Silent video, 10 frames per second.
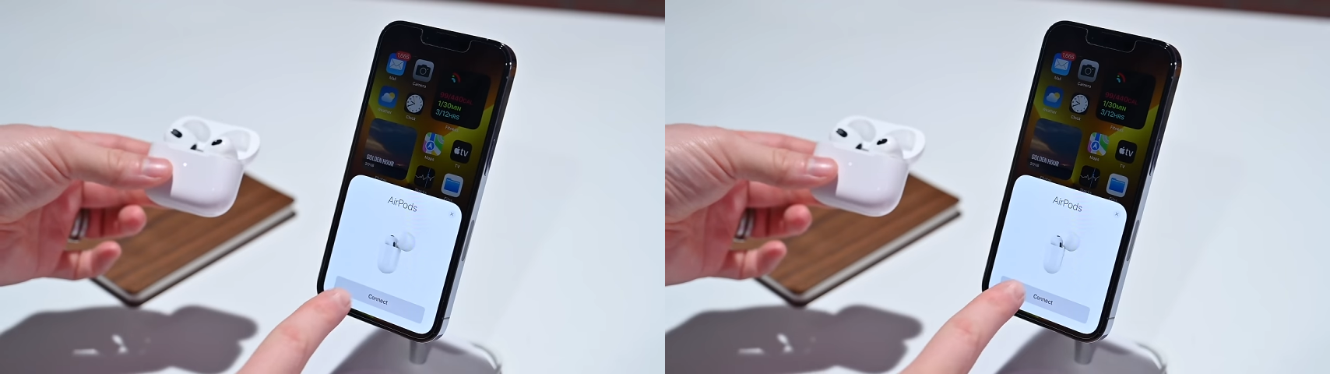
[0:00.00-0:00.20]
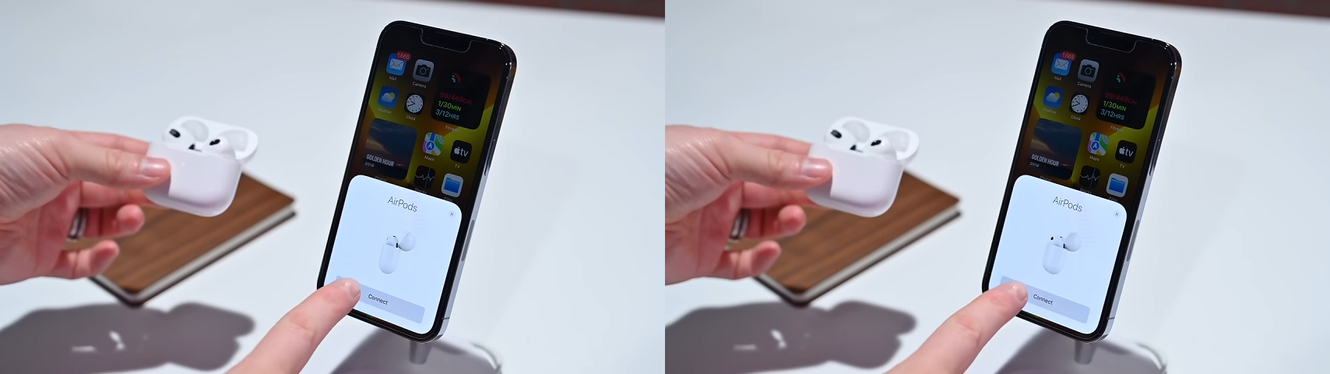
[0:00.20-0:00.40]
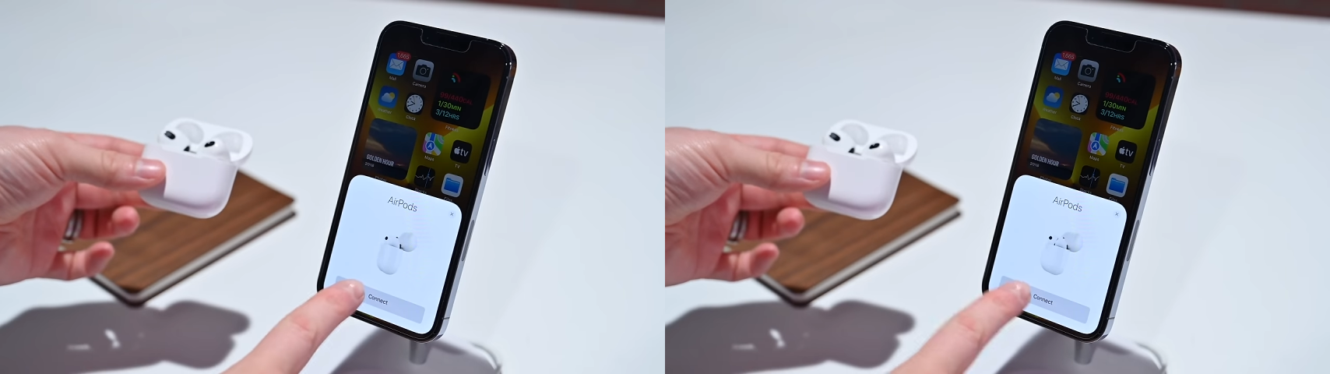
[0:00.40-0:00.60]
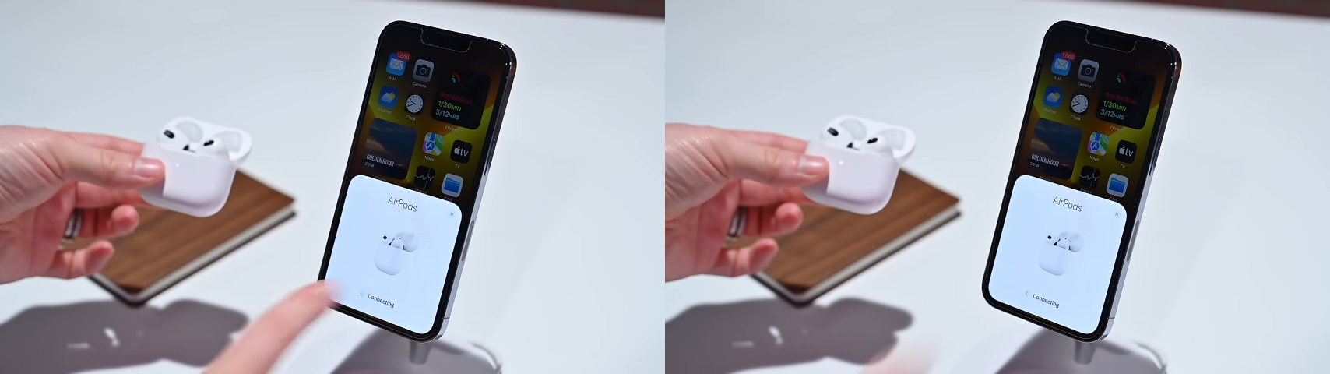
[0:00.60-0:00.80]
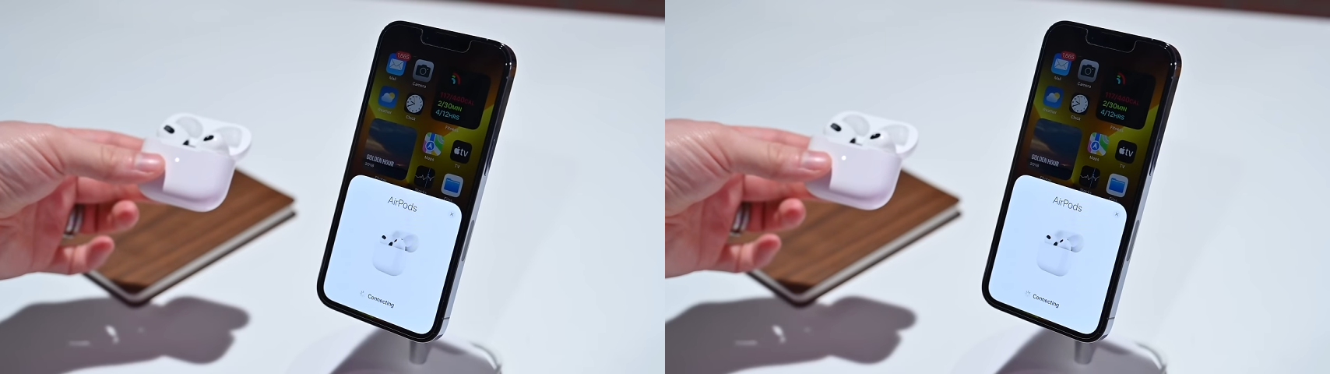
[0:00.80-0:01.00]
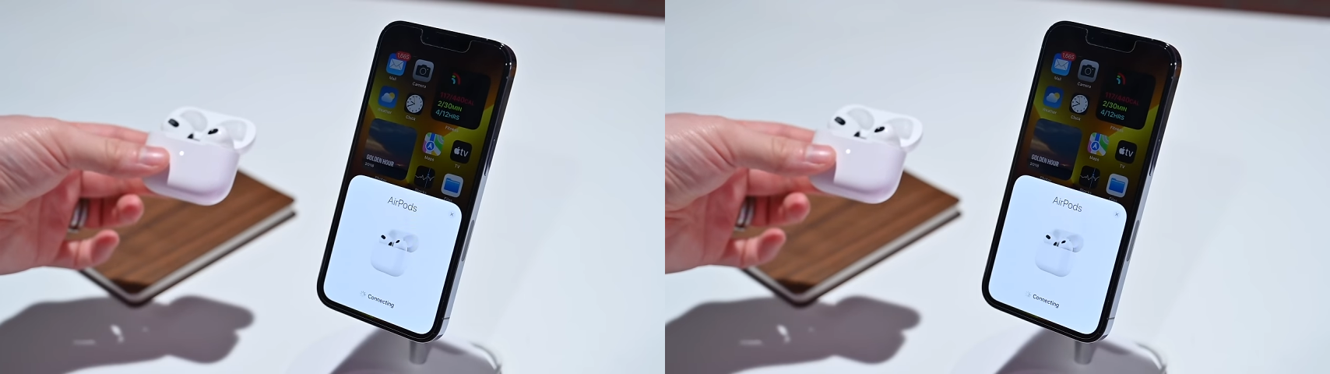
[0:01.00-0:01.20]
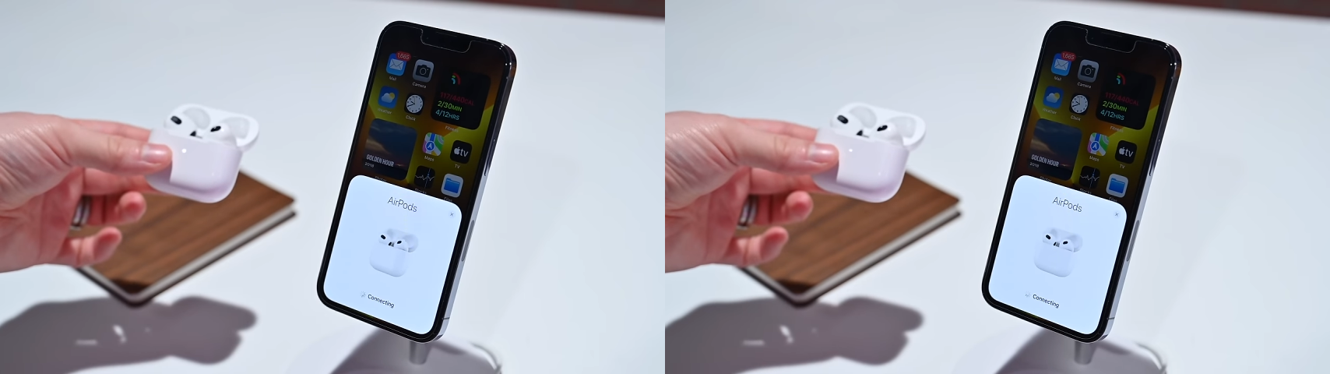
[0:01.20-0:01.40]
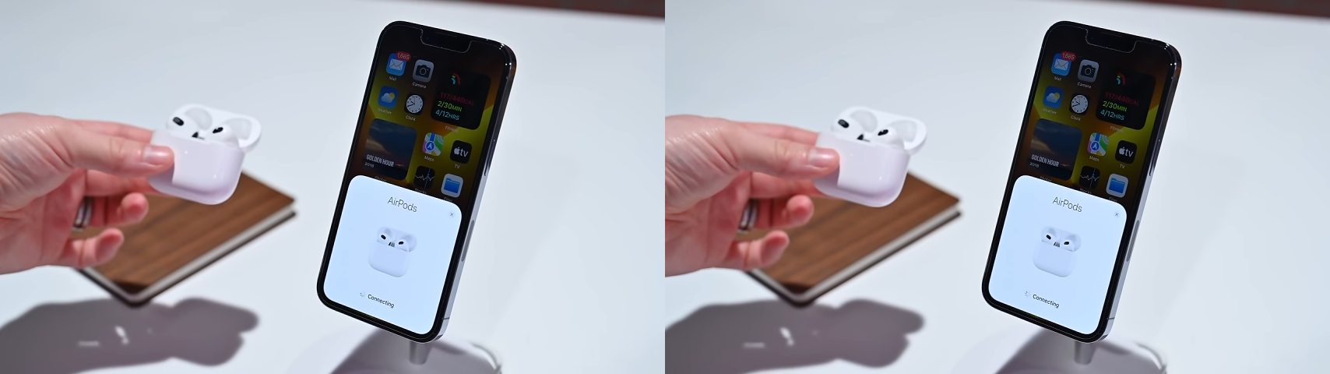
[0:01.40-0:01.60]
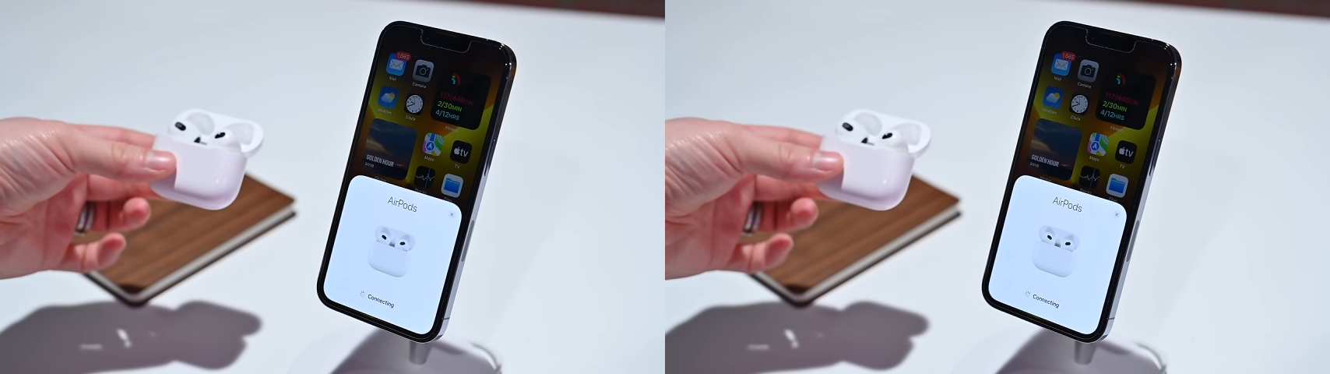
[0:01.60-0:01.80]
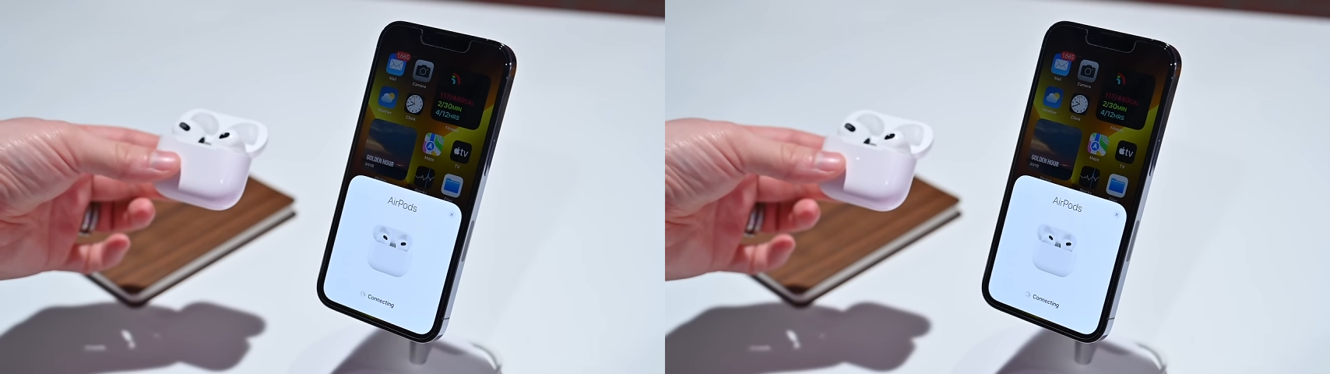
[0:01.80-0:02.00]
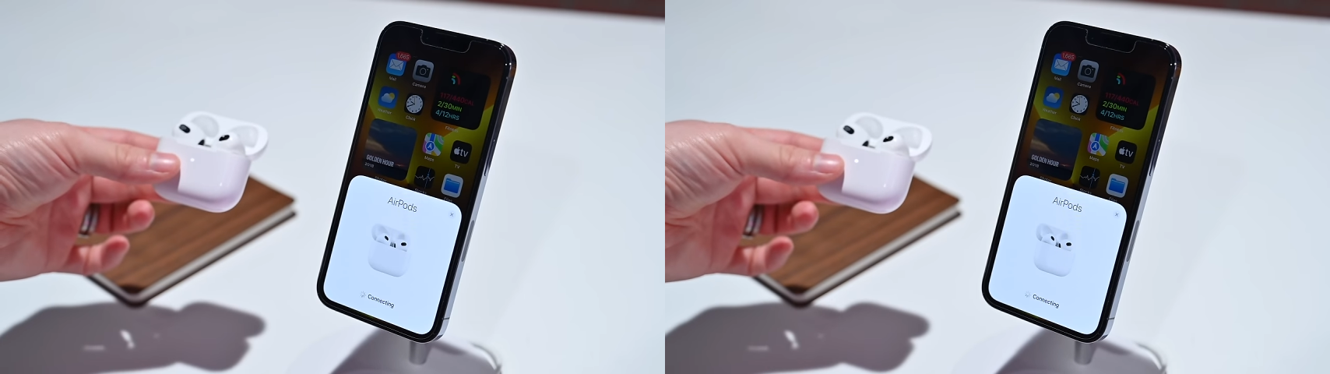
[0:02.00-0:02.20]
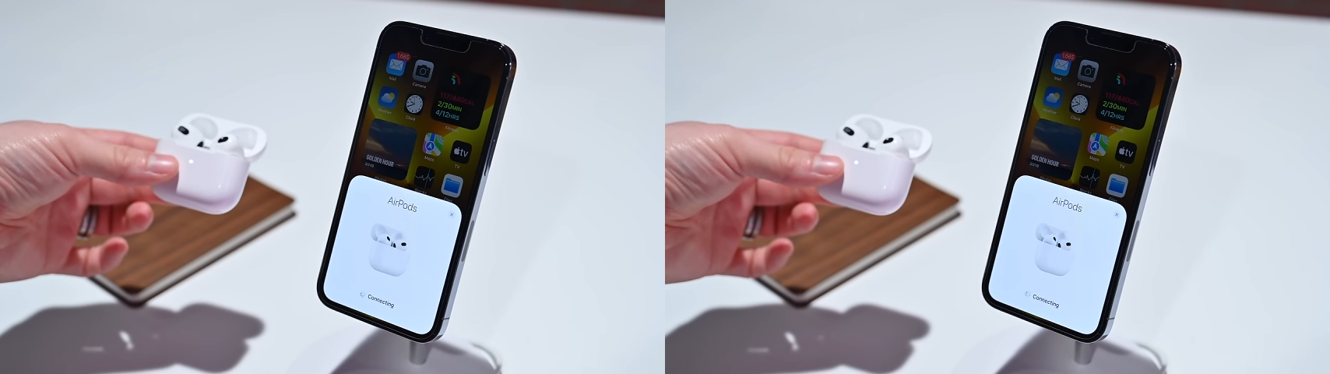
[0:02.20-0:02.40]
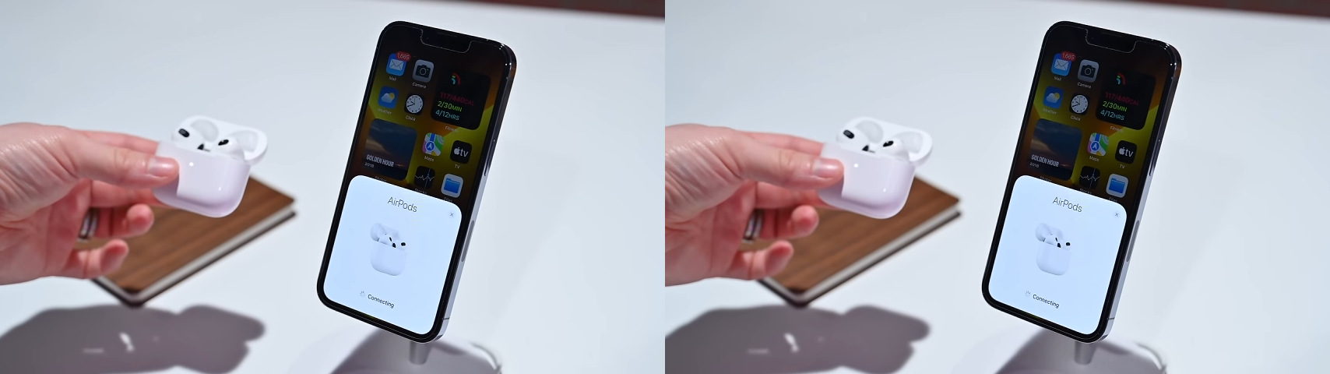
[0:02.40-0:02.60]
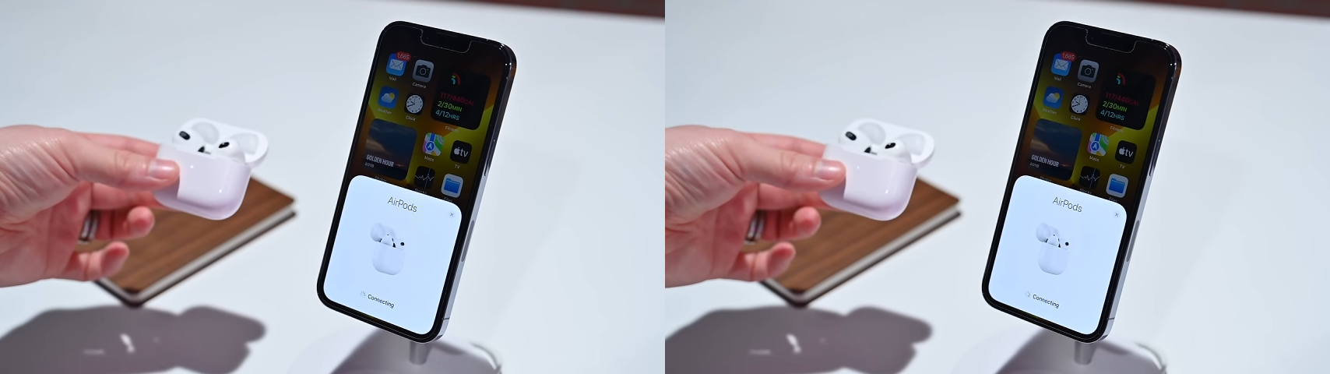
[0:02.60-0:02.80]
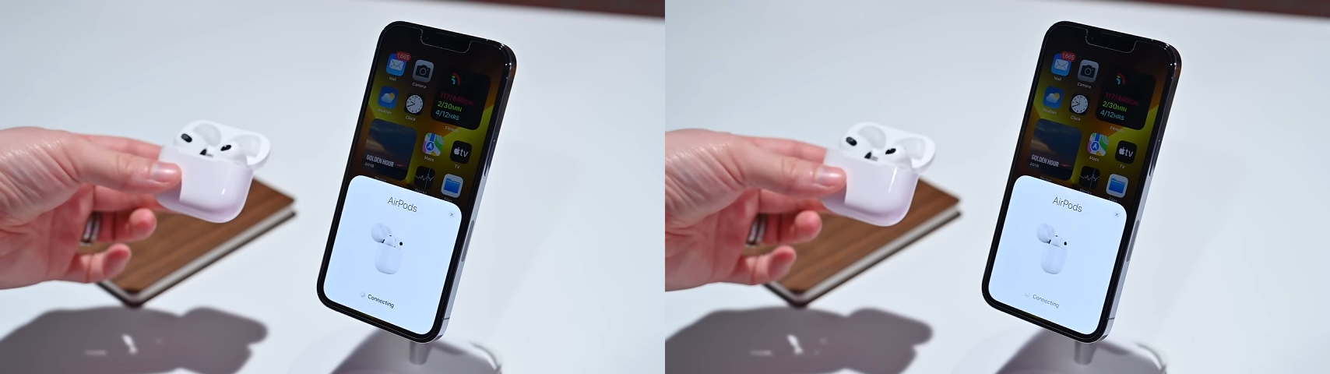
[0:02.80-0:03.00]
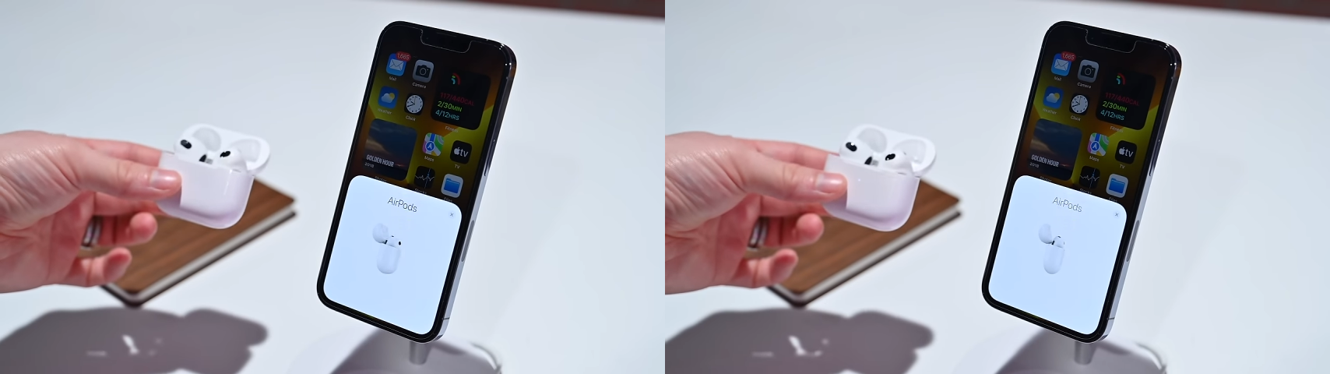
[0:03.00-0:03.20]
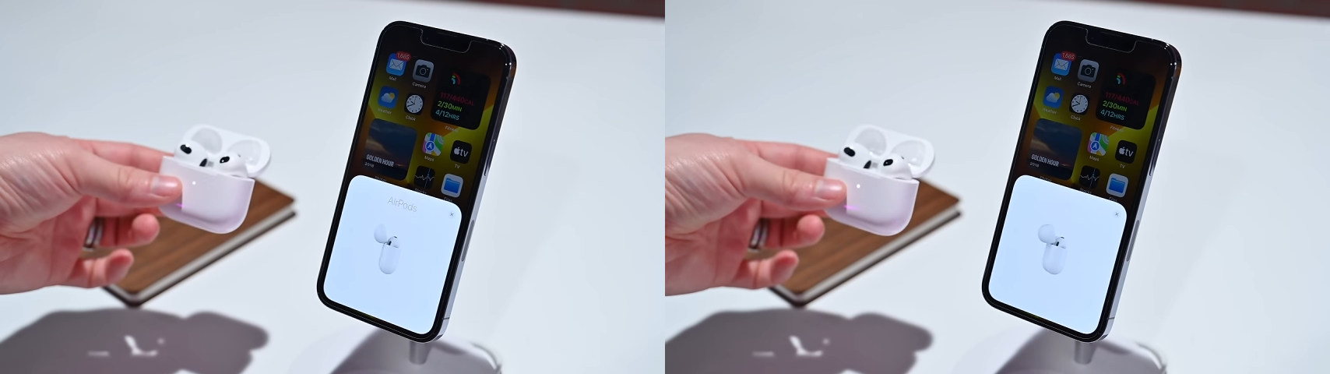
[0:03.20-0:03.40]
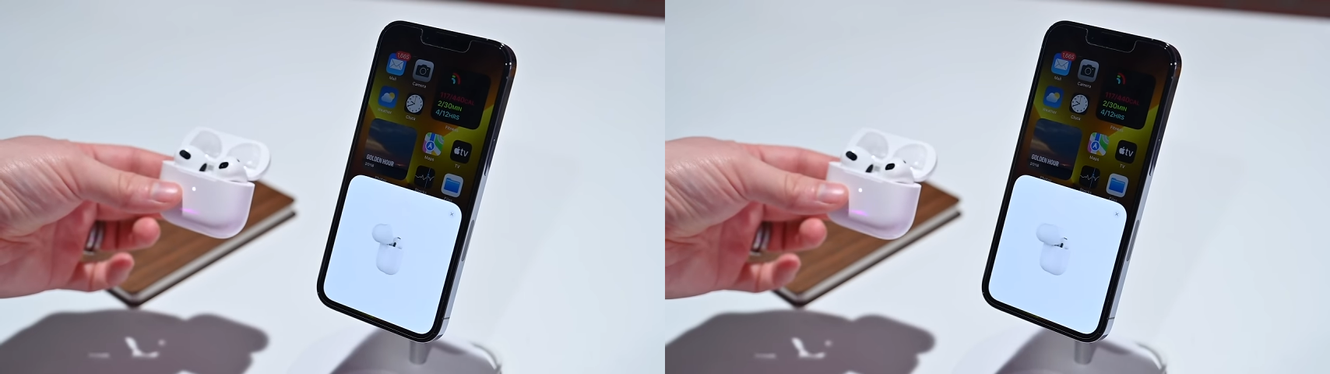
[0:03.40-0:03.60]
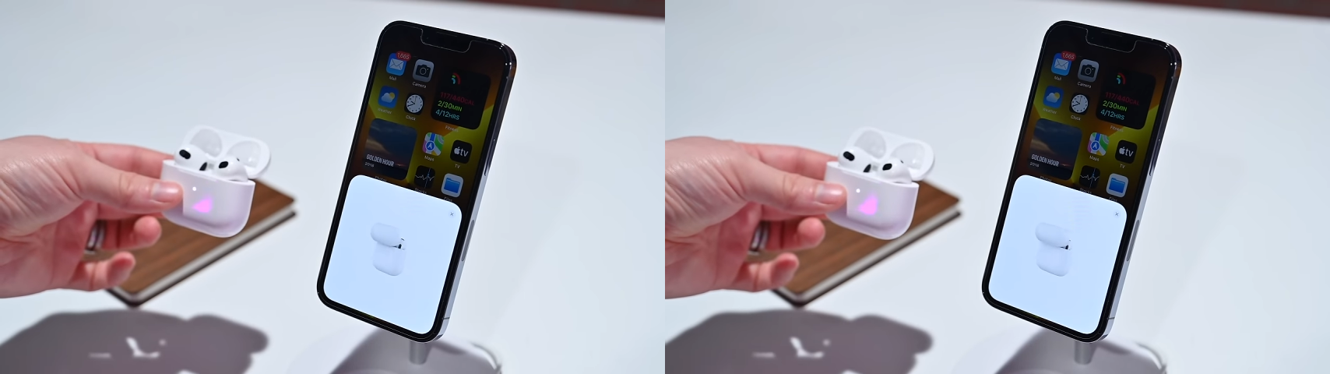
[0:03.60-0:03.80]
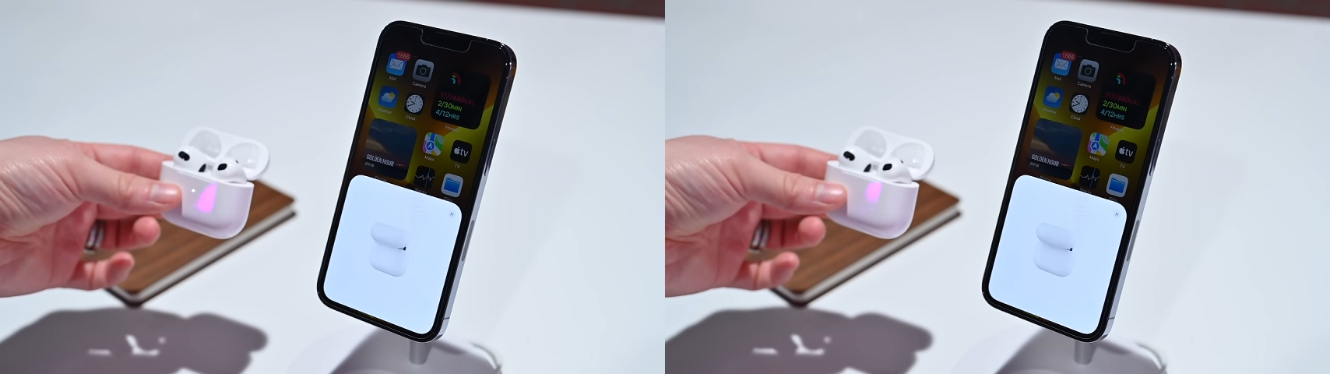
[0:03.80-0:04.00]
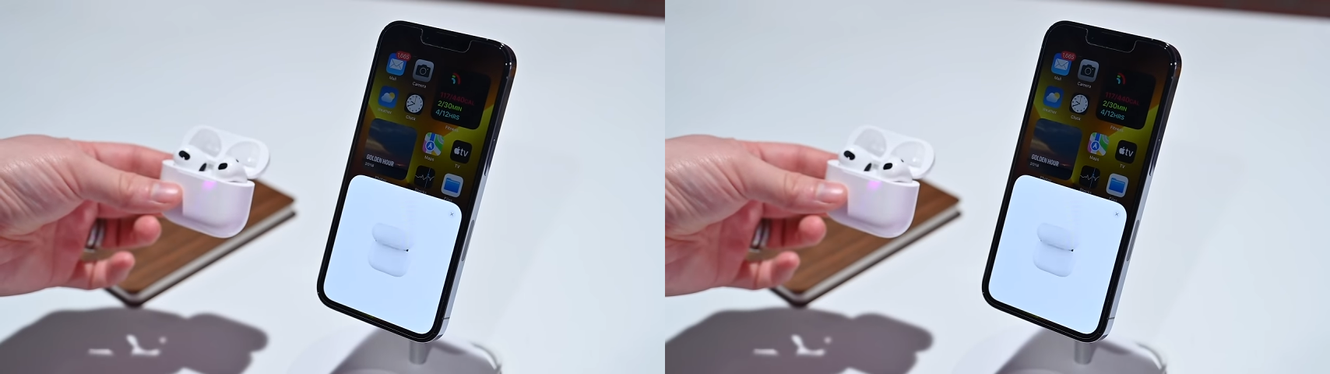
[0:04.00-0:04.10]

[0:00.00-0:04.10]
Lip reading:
[unreadable: no face in view]